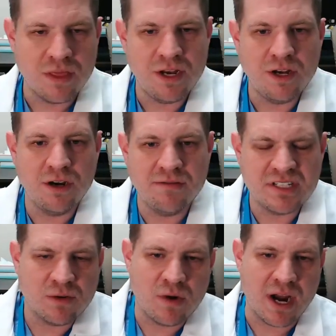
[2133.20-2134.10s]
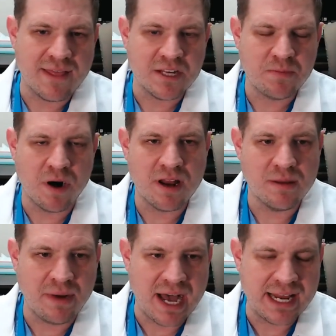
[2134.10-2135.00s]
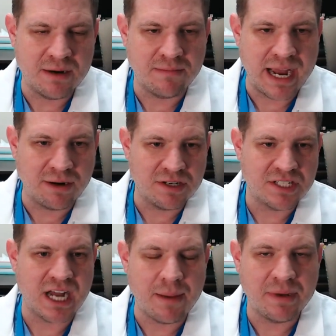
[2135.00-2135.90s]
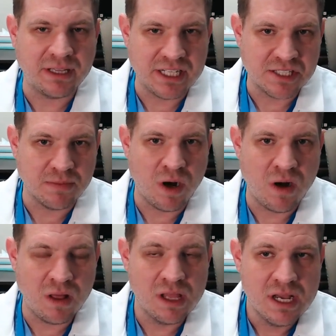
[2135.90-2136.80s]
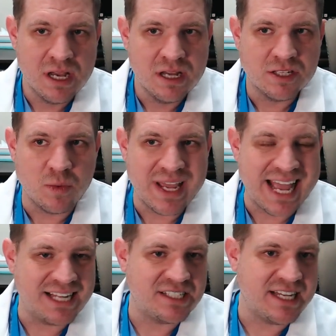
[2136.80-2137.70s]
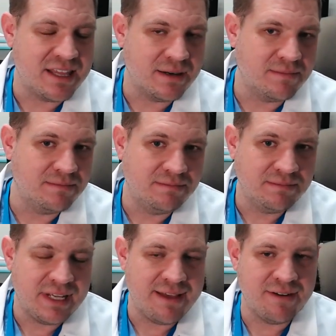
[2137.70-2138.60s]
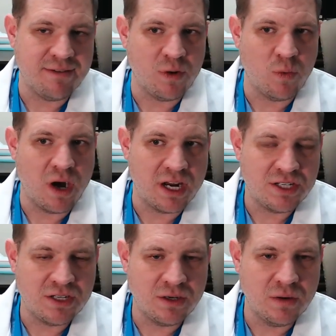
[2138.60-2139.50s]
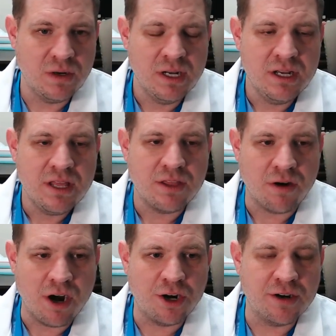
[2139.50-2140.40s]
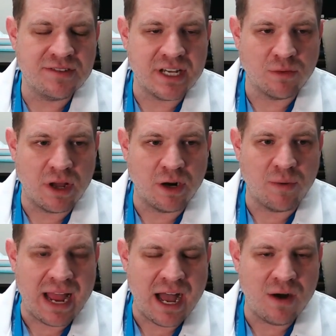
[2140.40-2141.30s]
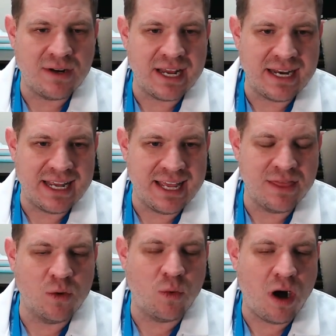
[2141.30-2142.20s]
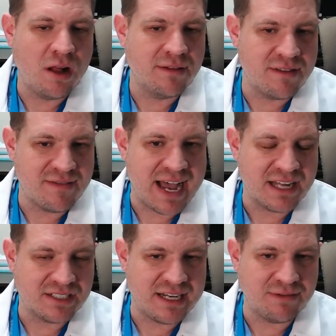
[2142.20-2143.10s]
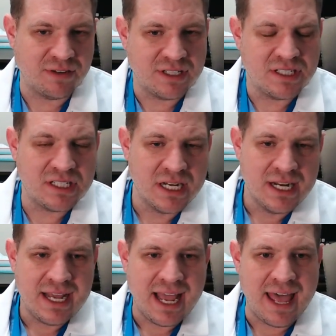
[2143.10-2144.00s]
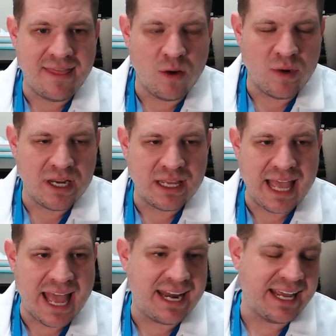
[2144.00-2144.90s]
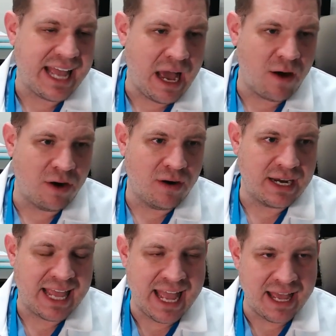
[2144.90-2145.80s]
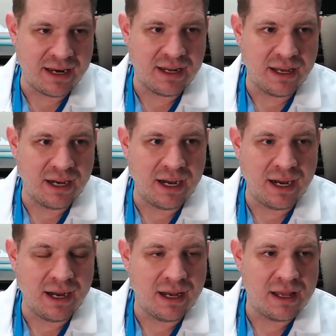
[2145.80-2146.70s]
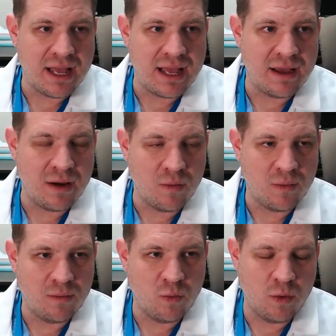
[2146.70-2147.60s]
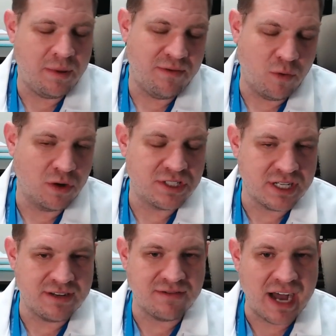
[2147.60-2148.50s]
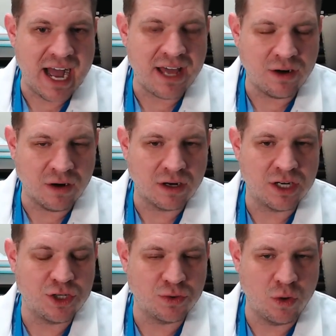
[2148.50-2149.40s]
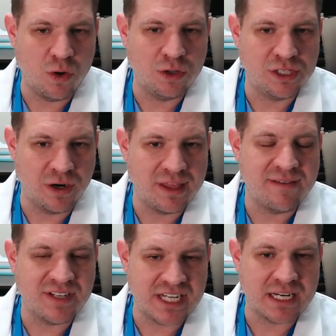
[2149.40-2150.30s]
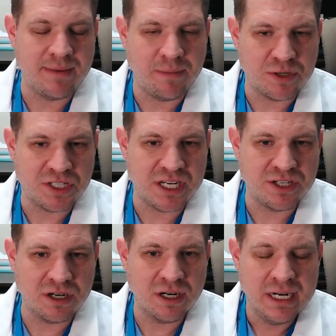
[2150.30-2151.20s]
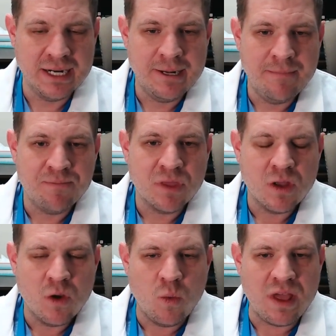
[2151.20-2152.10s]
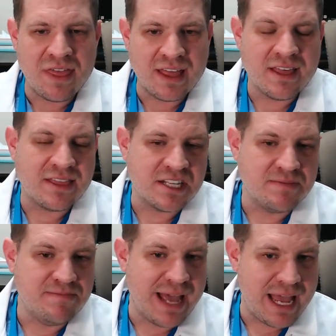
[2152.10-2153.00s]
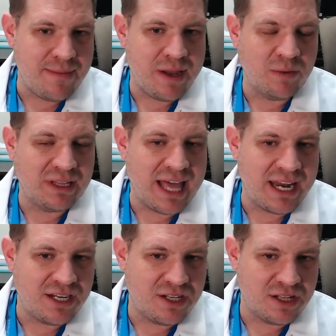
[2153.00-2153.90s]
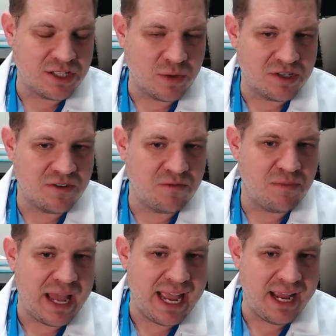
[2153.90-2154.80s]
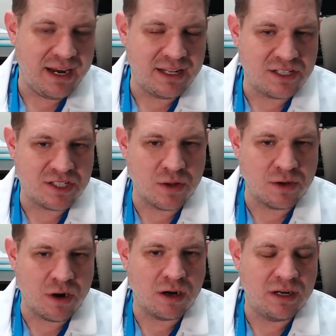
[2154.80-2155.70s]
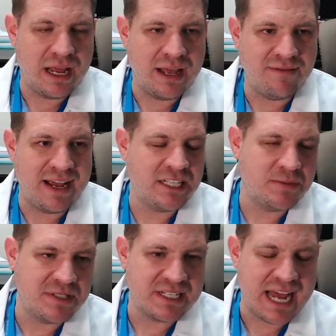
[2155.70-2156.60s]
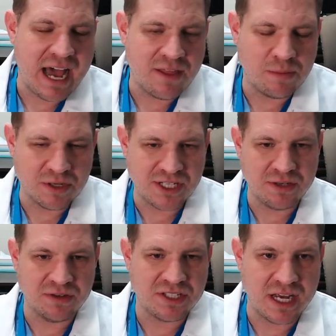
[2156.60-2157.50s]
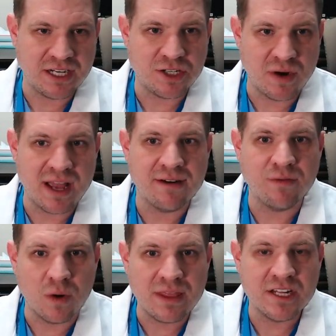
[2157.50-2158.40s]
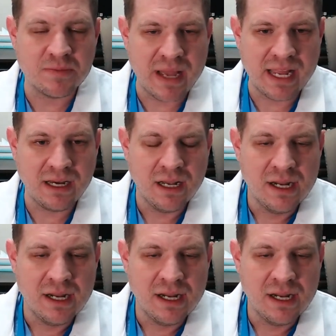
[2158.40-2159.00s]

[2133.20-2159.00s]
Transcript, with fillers: nerves that run in this part of the body are microscopically small, so we can't see them even if we wanted to. There are nerves that run around and in the wall of the vas deferens, and that we can encounter and can uh, uh, will be forced to divide or control during the vasectomy procedure. We think that this may be related to the source of pain, and so there are advancements in how the procedure is done to try and avoid this pain.